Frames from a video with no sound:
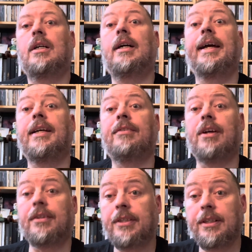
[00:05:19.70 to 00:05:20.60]
any of the
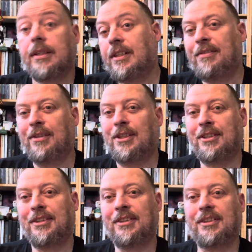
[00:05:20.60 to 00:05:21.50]
other
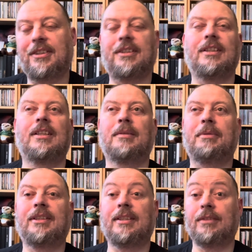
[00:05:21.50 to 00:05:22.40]
versions?
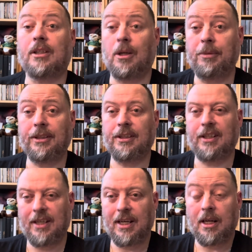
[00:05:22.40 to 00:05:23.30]
Please leave a comment.
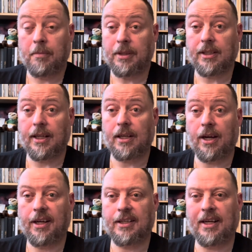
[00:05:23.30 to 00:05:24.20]
Please click
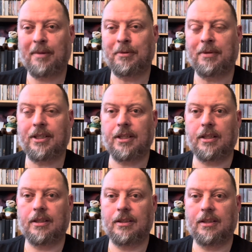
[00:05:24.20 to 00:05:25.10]
like, that helps my
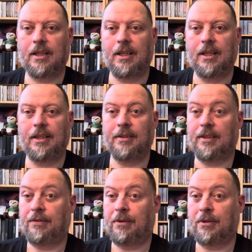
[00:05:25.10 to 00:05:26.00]
channel, and
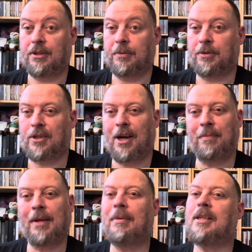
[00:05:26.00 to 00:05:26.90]
if you want to subscribe,
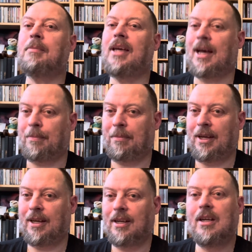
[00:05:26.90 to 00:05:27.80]
that makes me
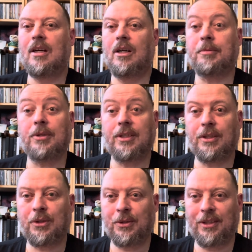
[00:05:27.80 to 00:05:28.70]
happy. Hope to see you
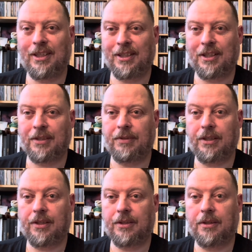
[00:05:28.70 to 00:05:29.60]
soon in another
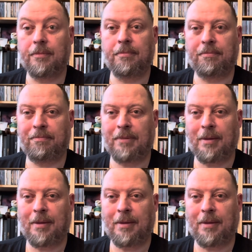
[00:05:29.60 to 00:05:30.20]
video. Bye